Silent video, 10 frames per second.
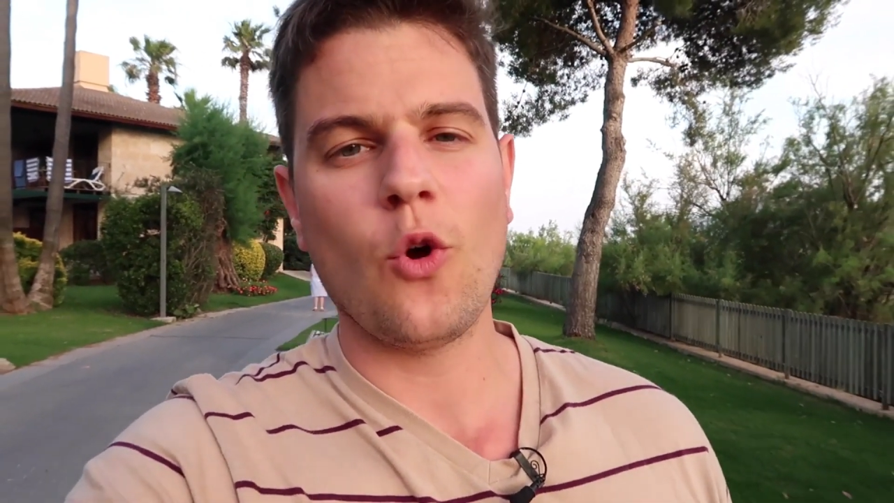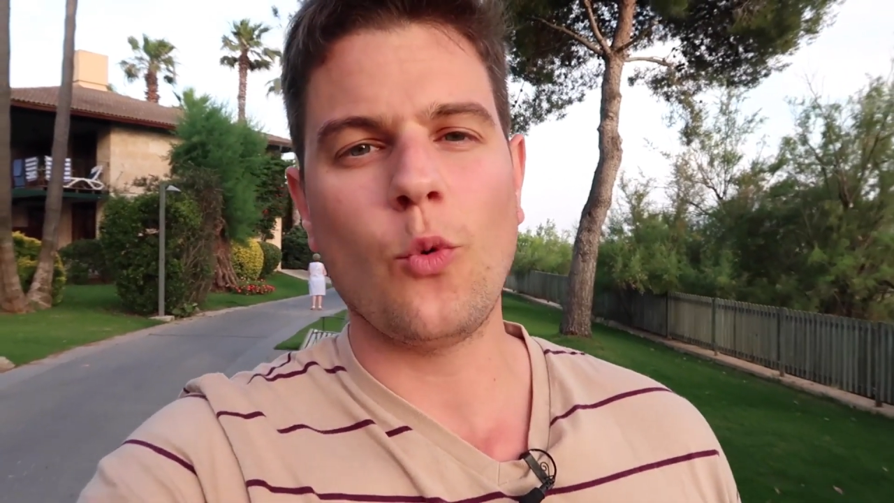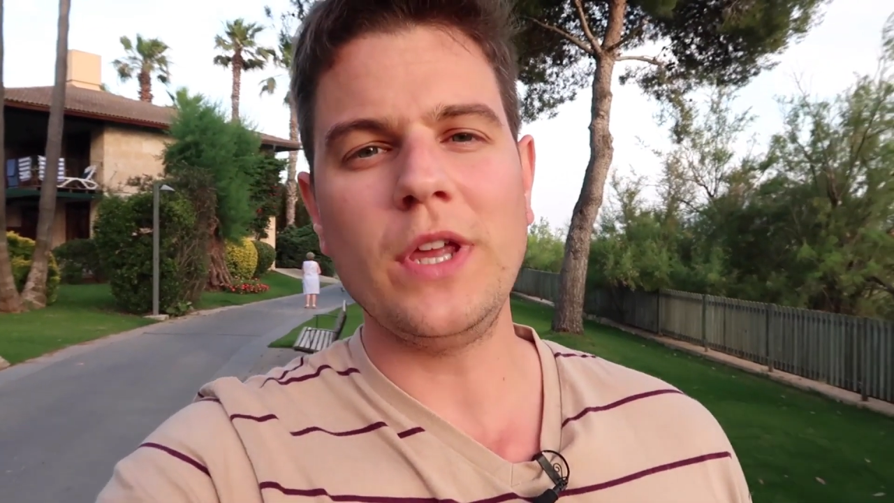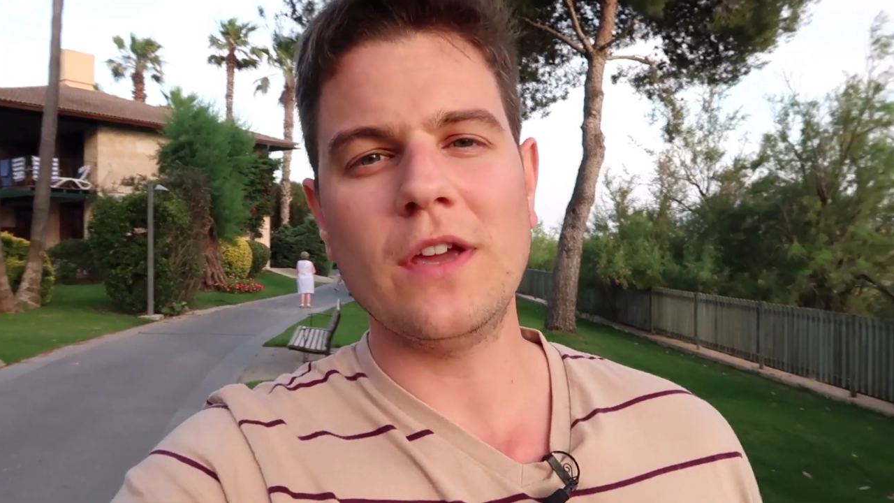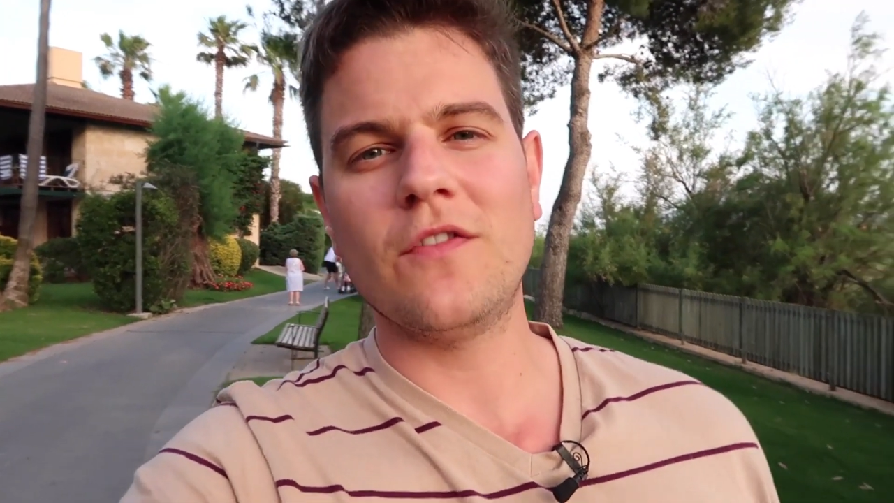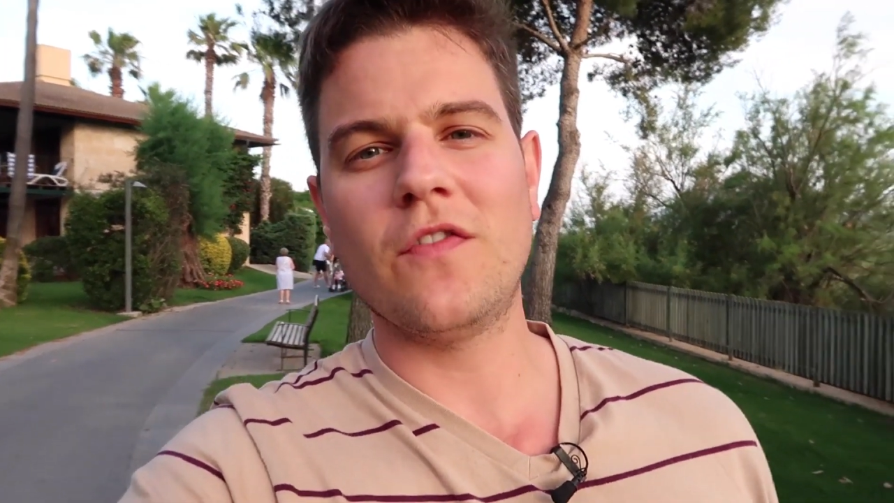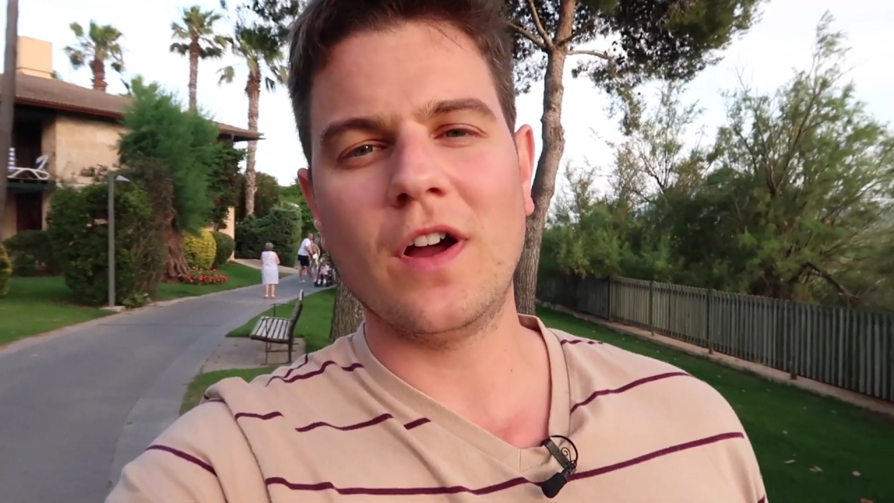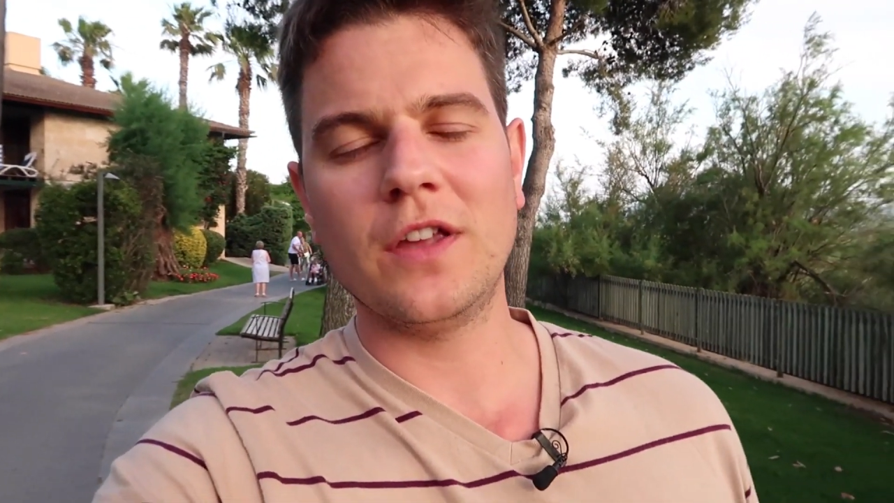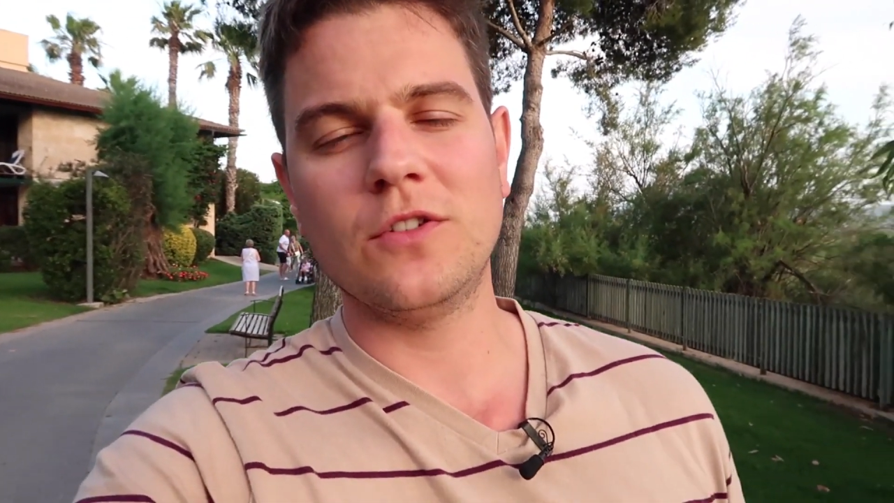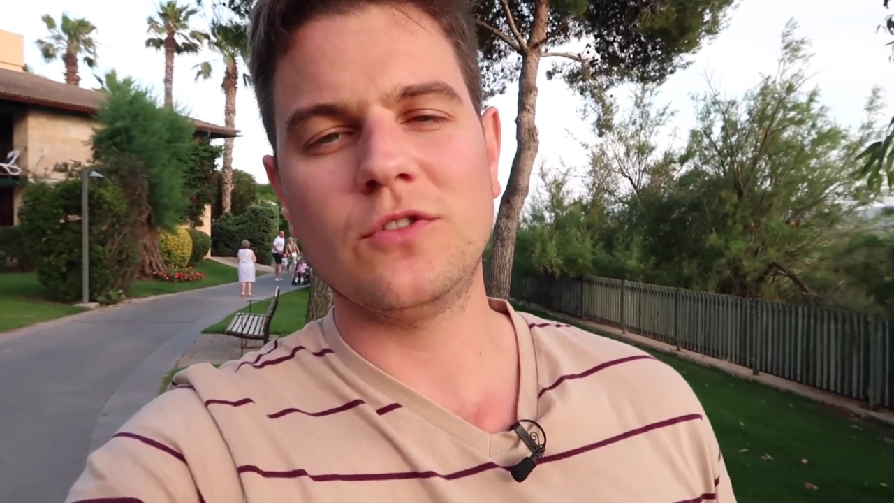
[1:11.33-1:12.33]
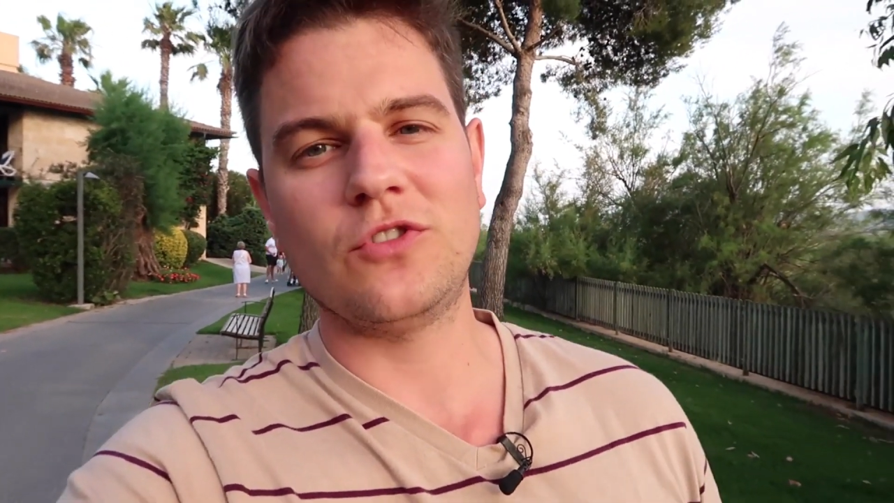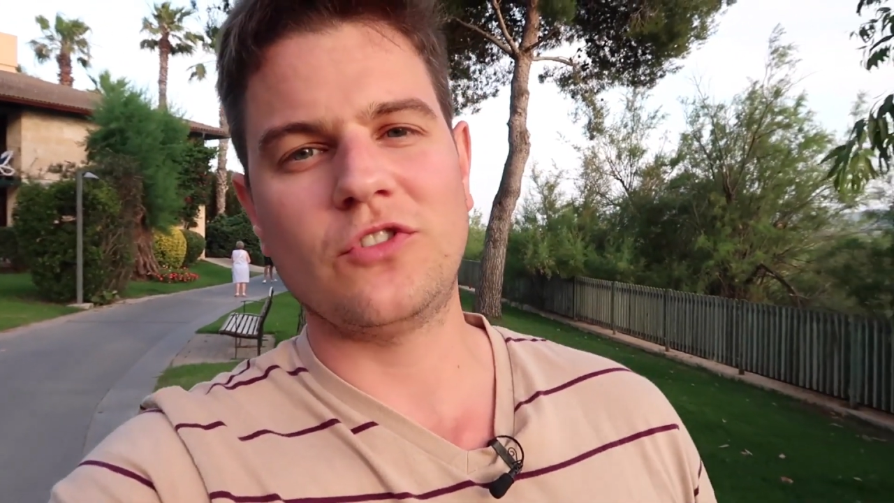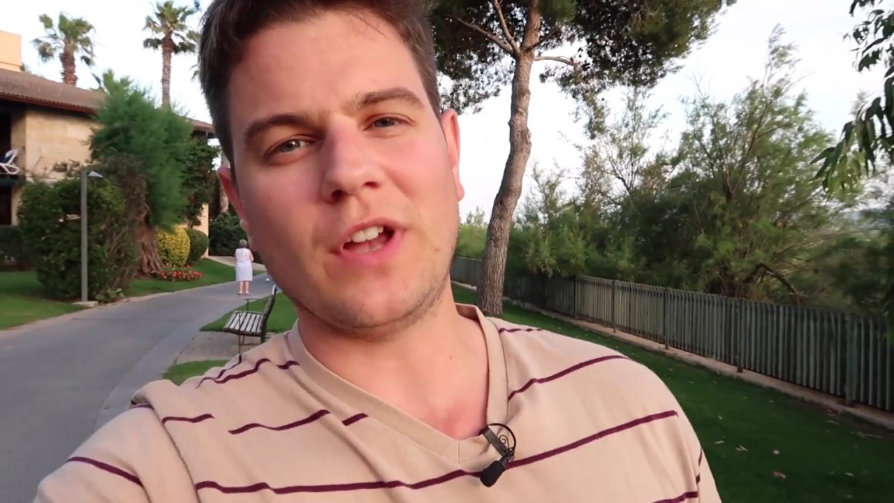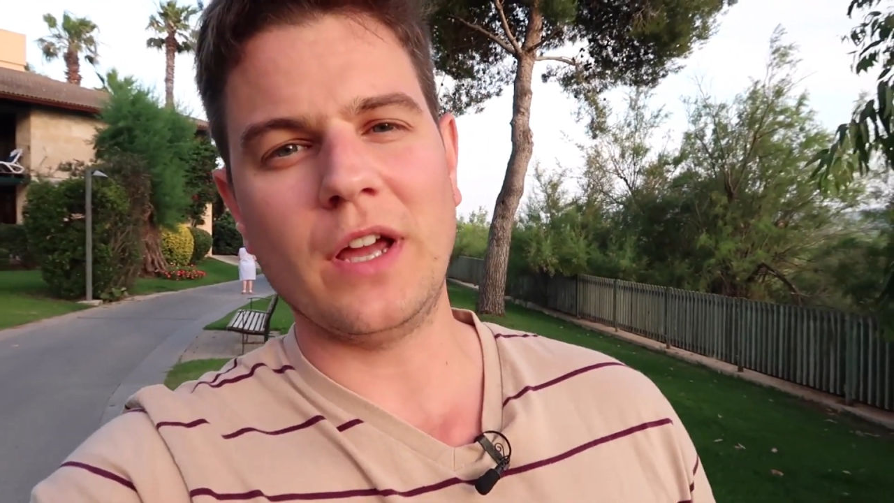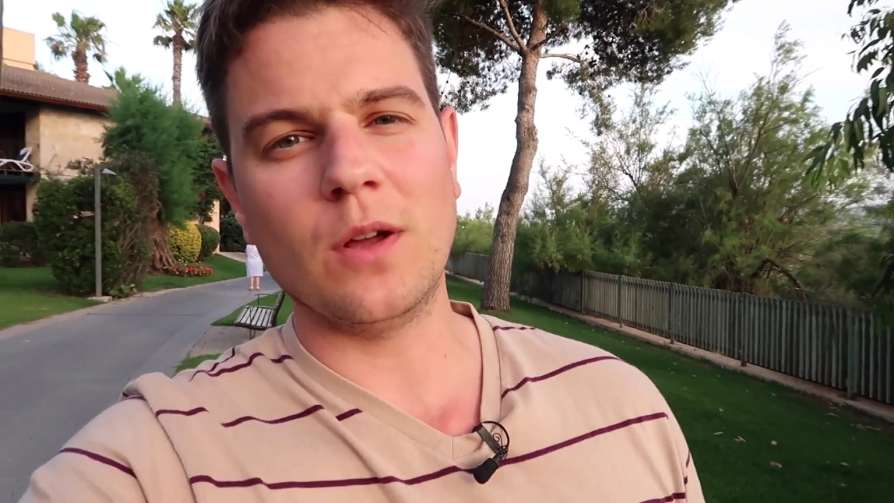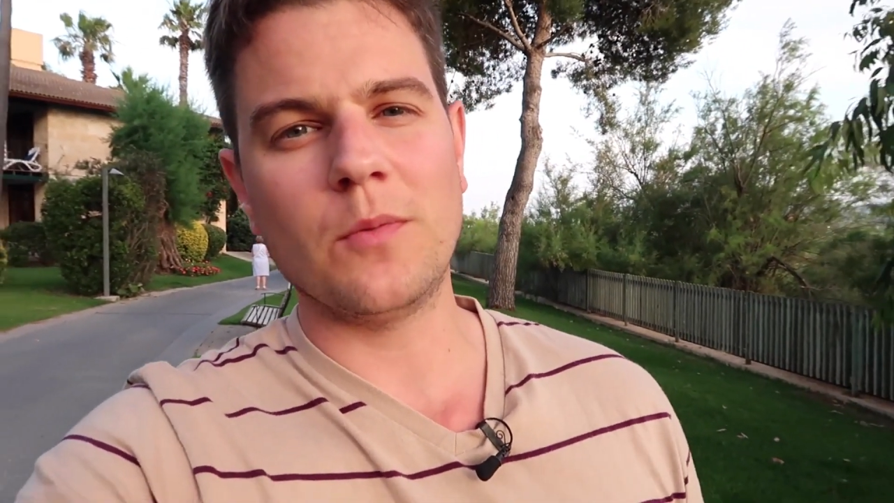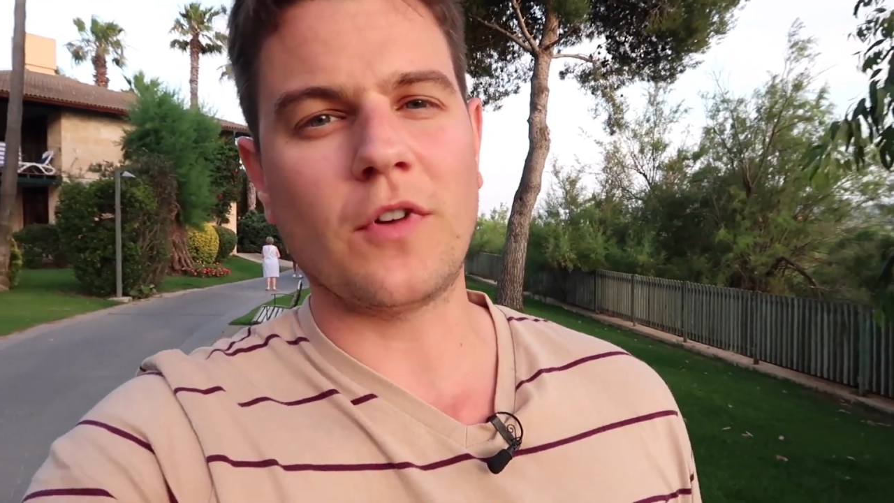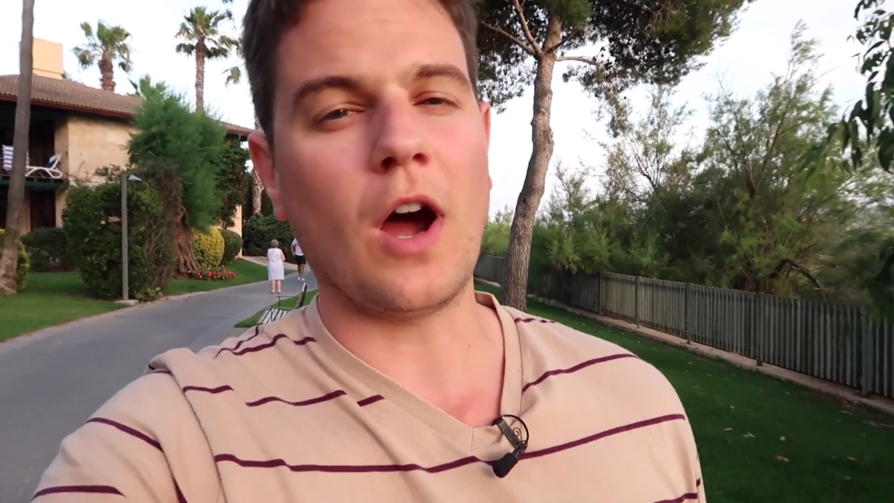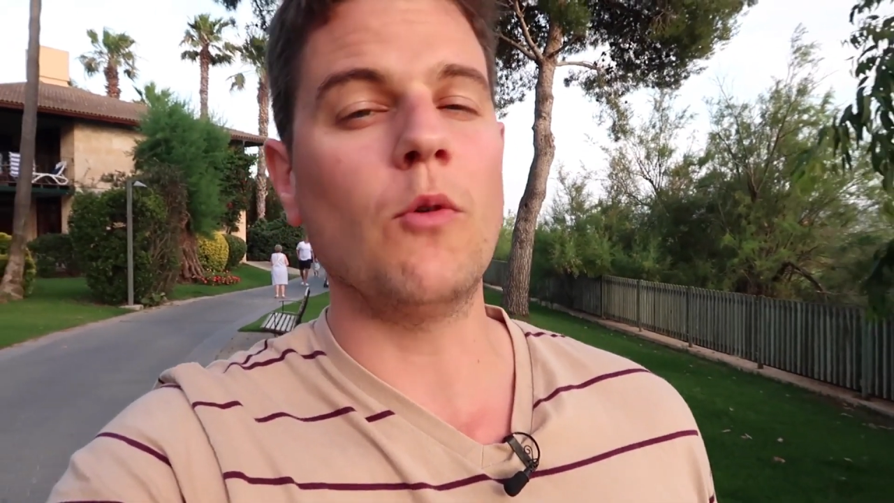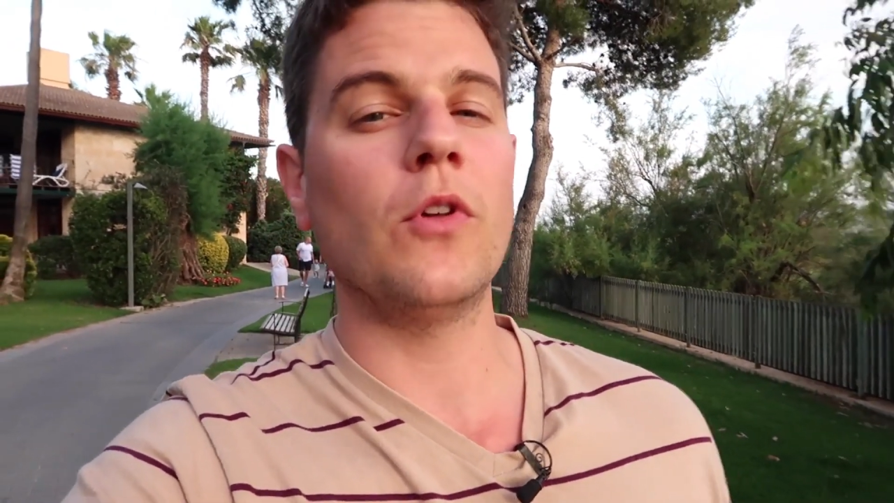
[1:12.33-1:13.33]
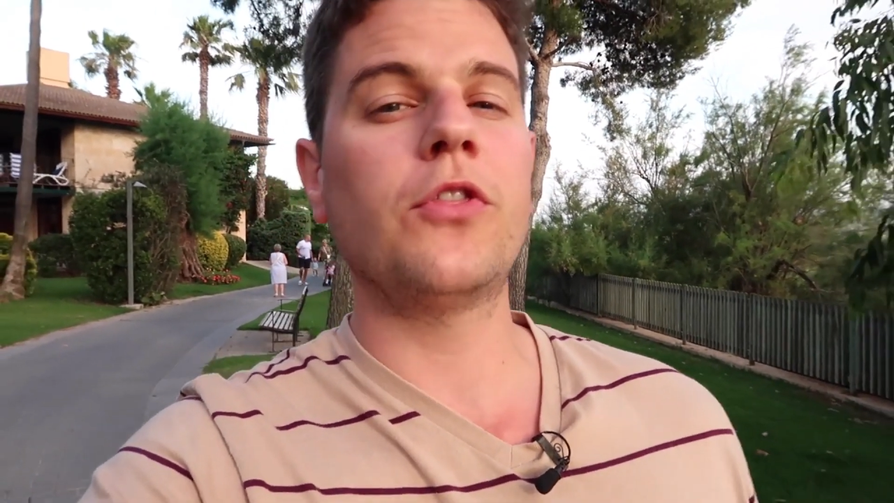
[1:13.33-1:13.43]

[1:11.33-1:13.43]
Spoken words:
we invite you to sign up for our